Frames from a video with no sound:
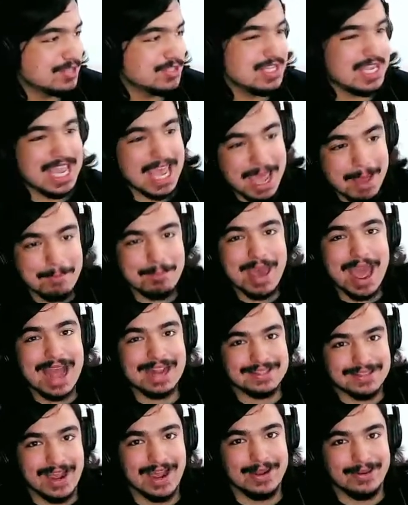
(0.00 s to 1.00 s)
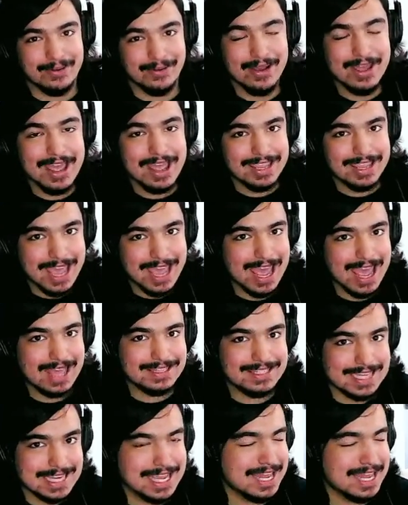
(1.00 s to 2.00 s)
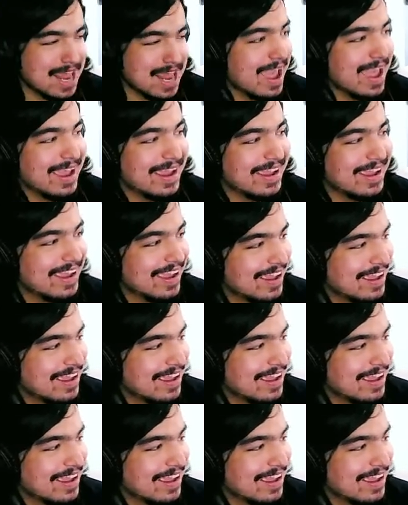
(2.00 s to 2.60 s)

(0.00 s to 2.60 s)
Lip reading: The Impact title. Yeah, TNA.